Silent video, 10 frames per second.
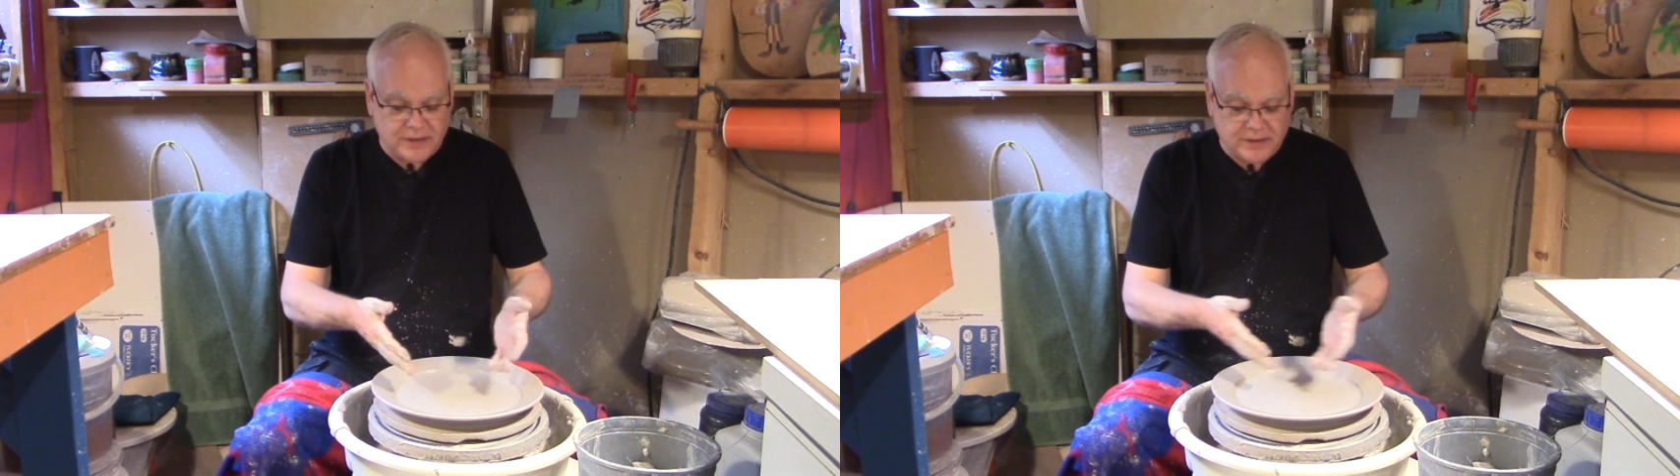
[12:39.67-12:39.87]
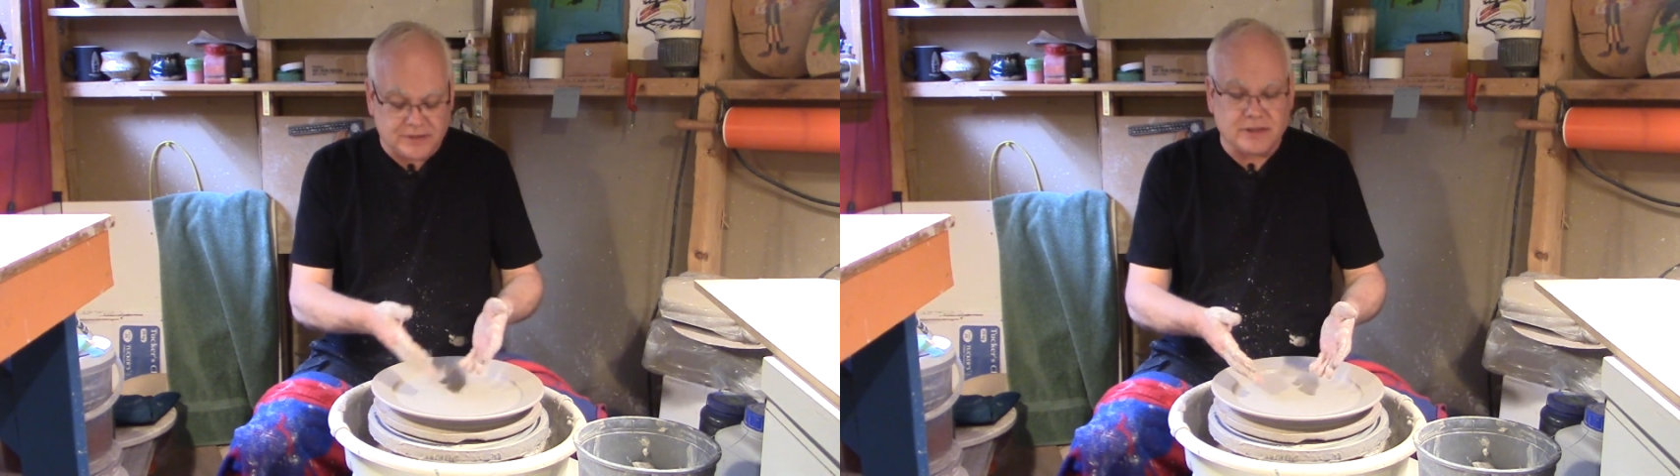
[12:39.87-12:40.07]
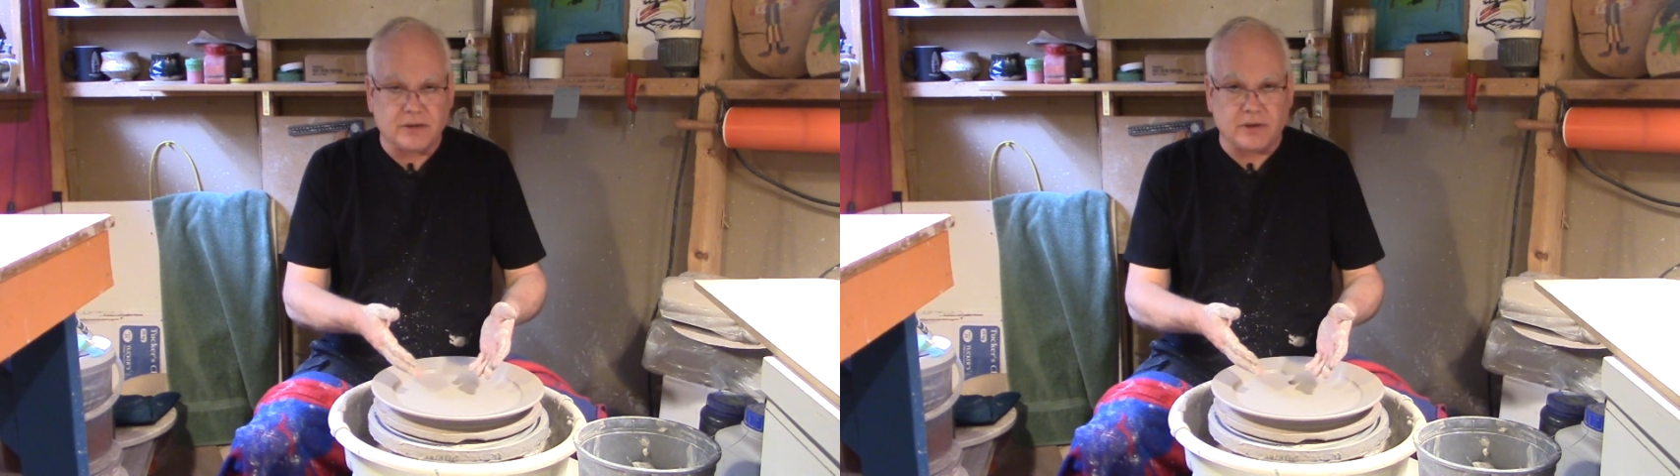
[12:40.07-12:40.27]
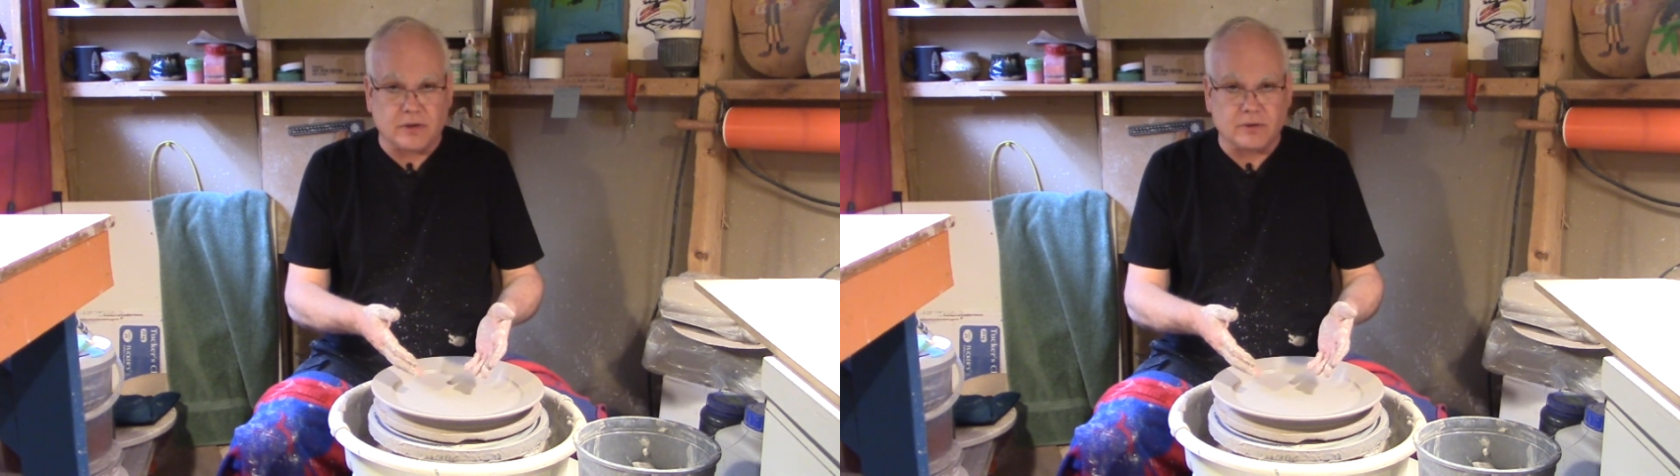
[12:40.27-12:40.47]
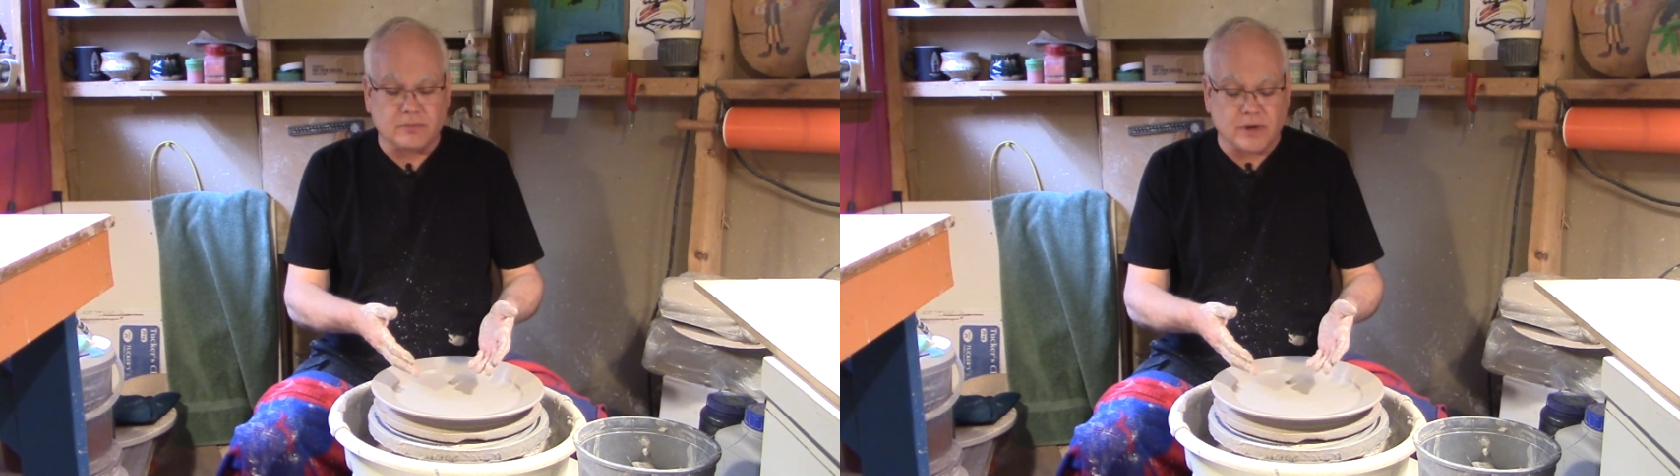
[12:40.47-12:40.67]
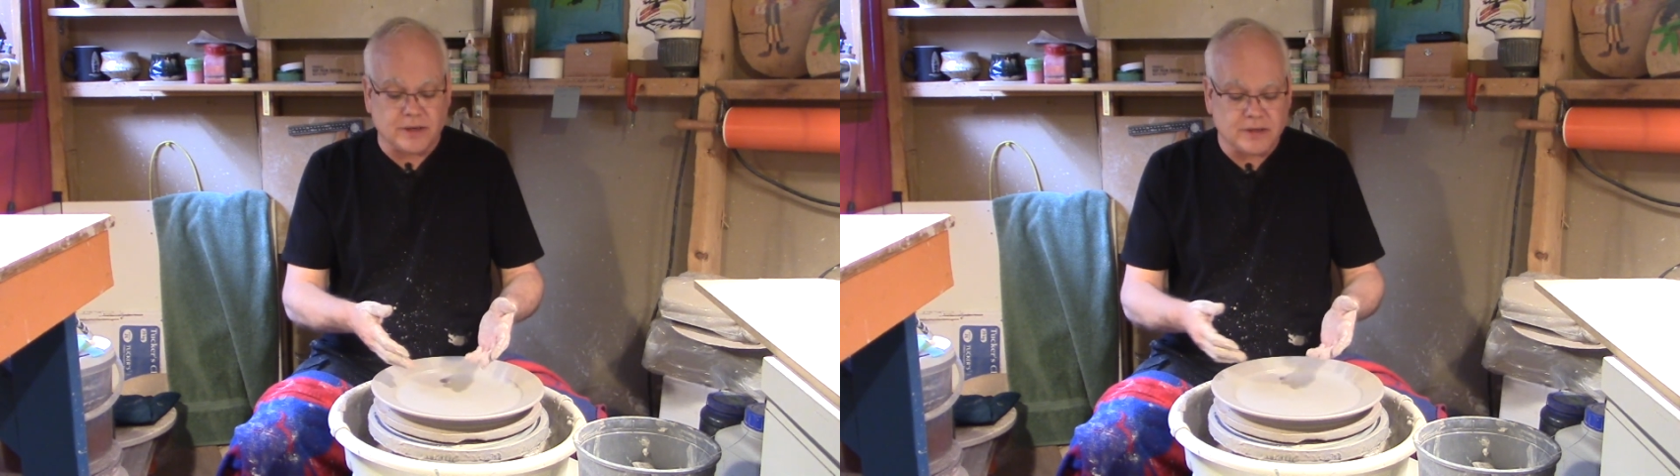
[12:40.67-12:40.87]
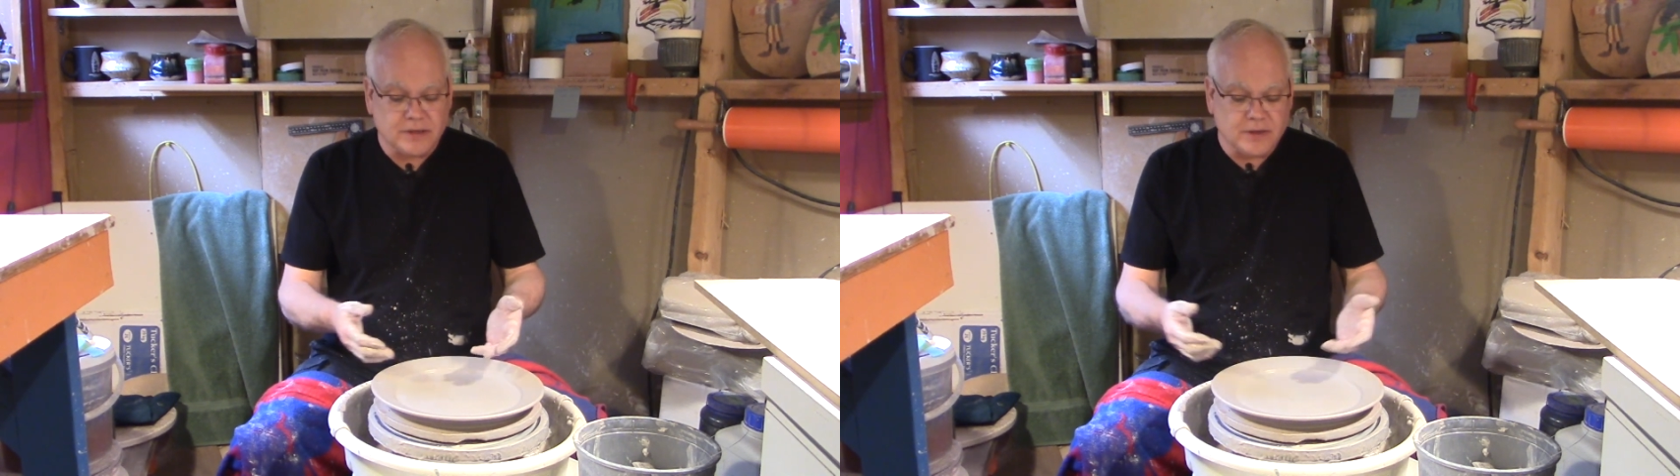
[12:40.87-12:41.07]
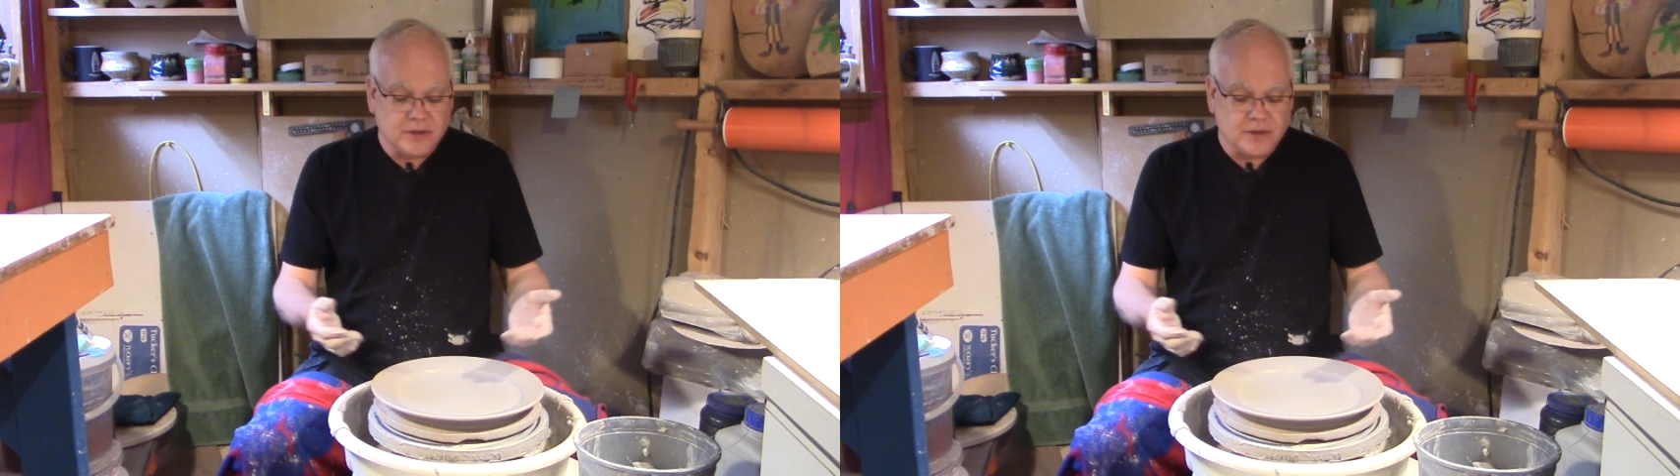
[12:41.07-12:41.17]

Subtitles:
the interior, right?